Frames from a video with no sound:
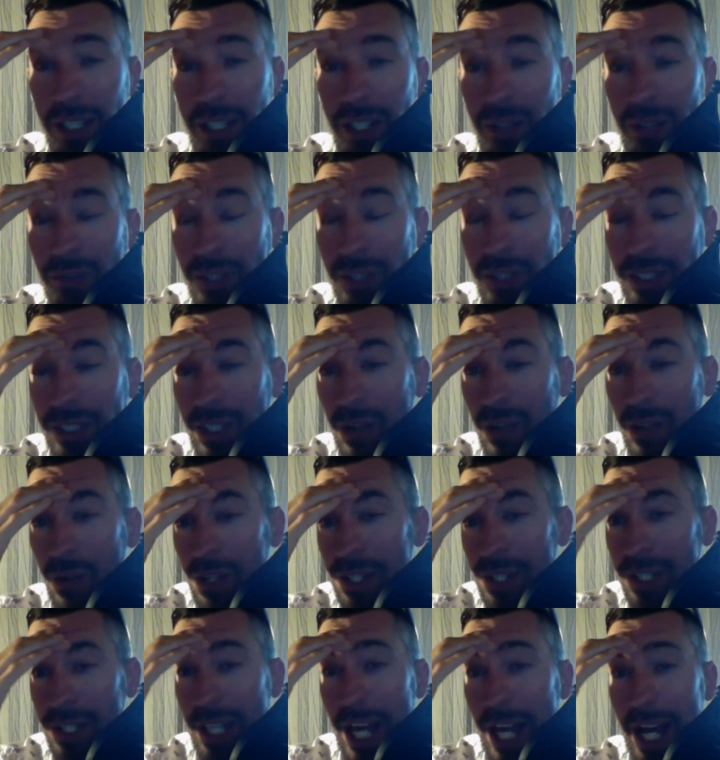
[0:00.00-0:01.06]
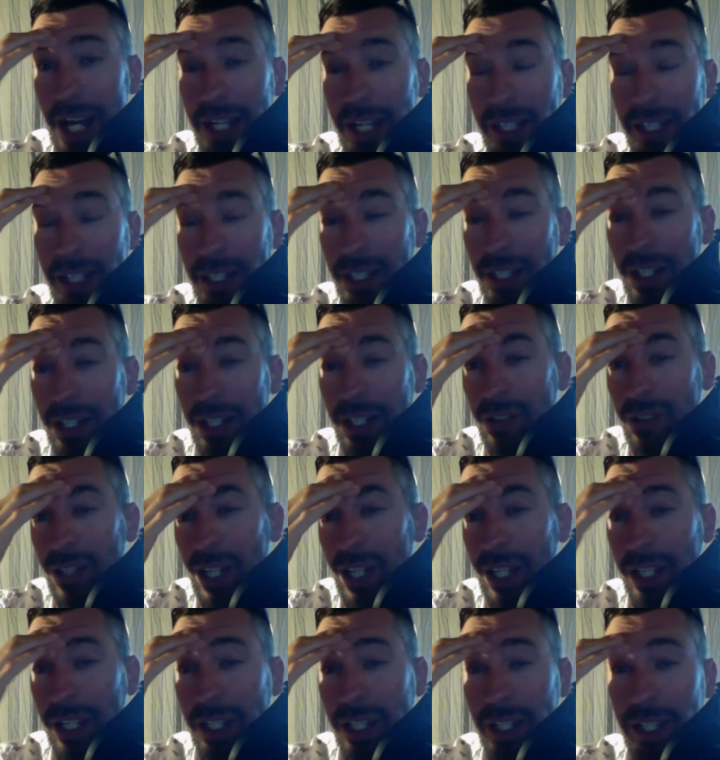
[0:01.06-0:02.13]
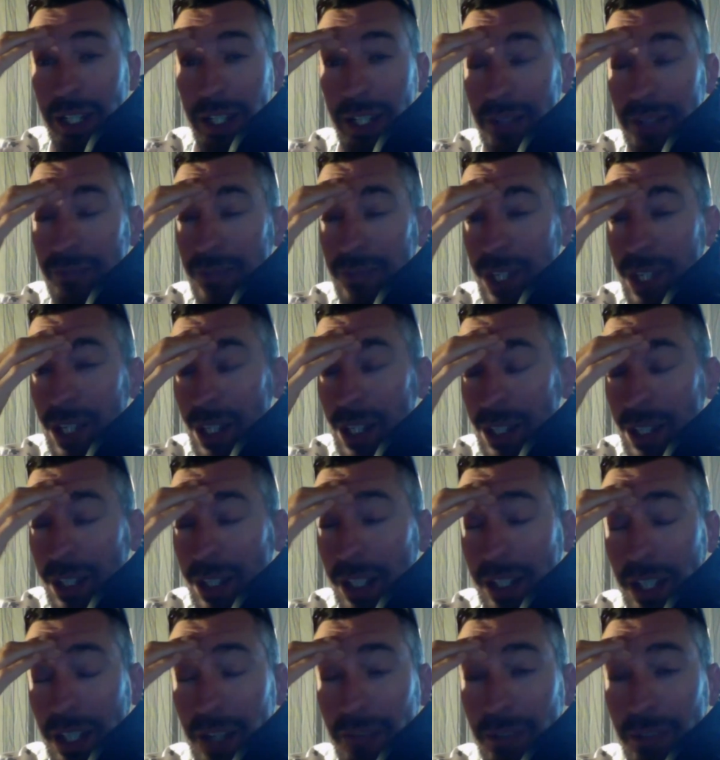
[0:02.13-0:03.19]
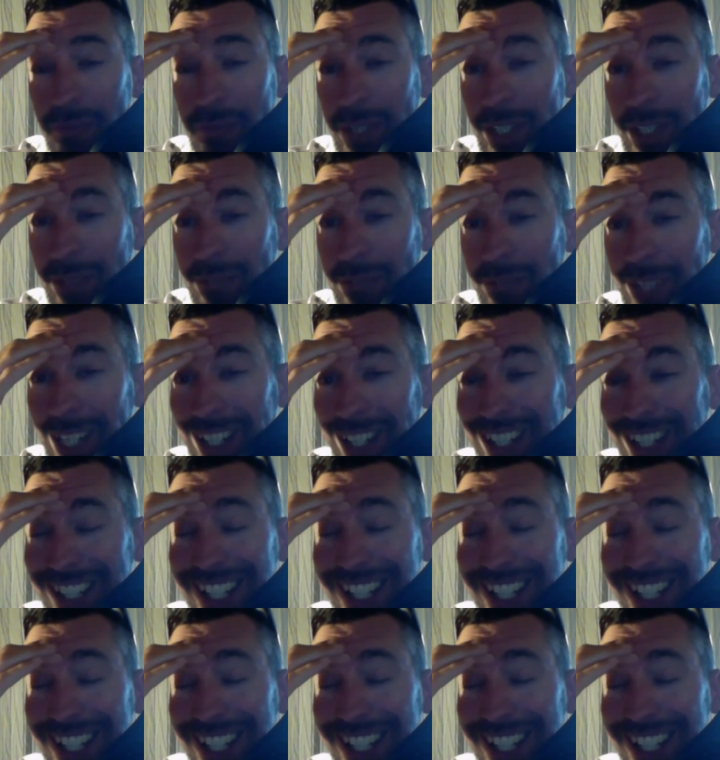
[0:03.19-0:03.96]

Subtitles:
was that, you know, like the government I